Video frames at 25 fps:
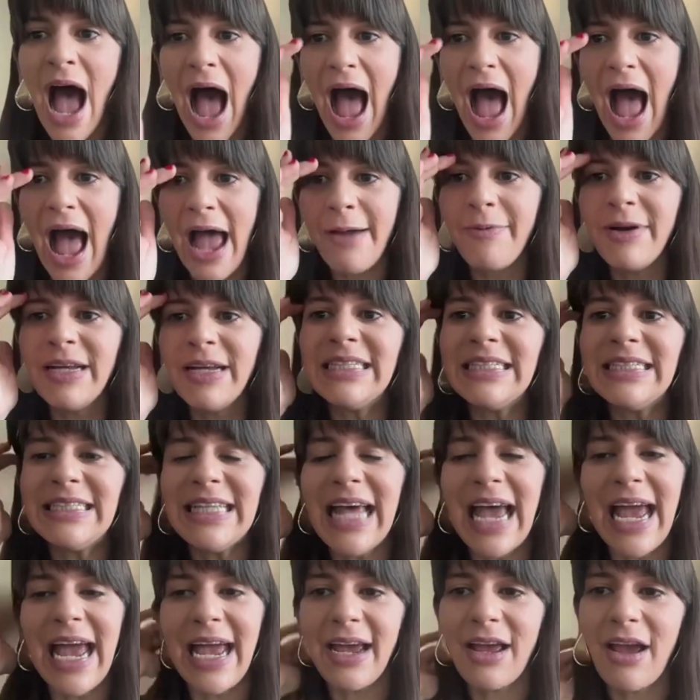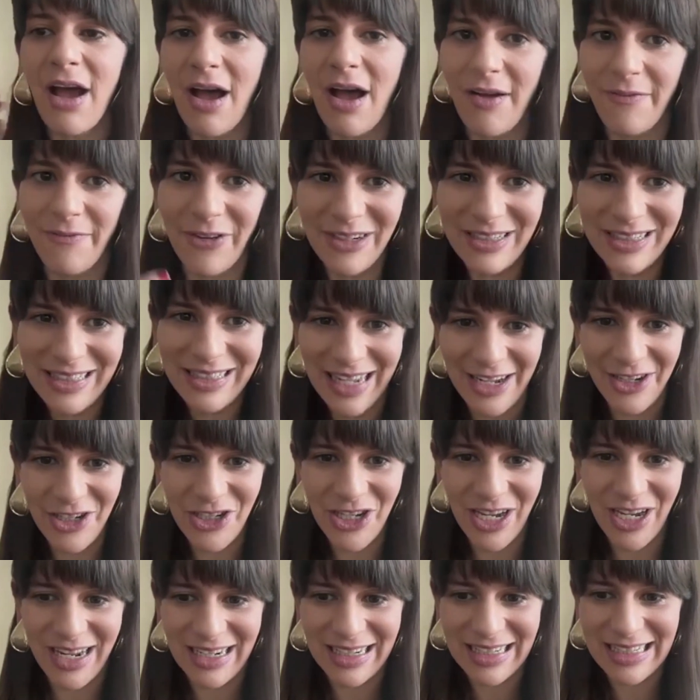I would say
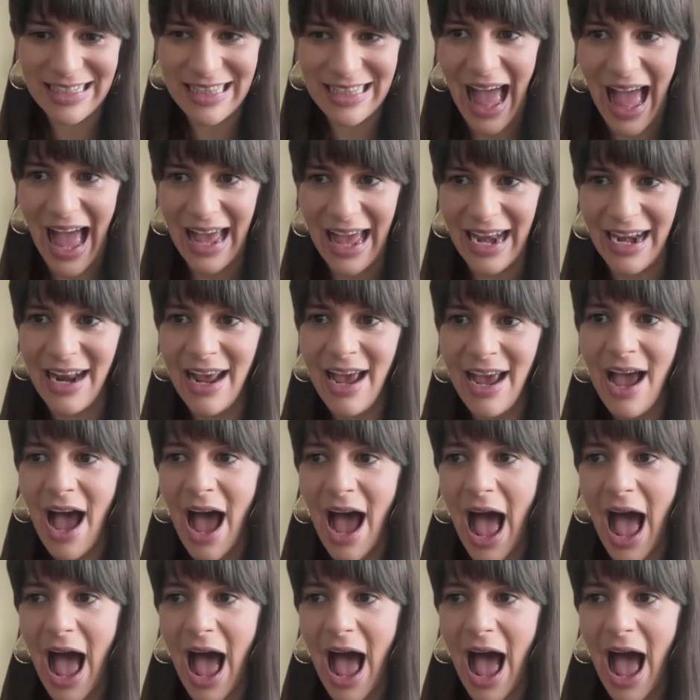conversations that